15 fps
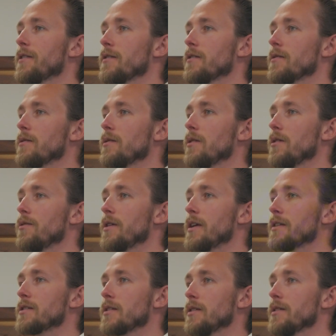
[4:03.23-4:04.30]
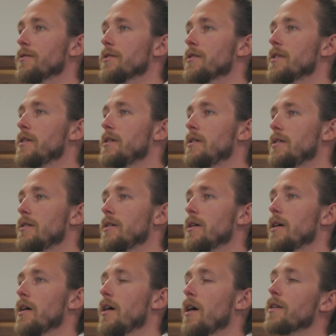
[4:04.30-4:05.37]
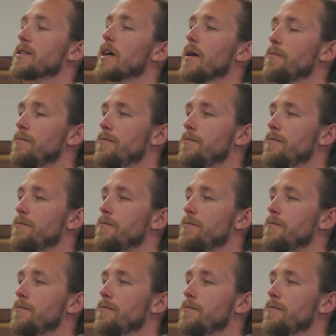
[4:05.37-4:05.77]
their load gets delivered on time.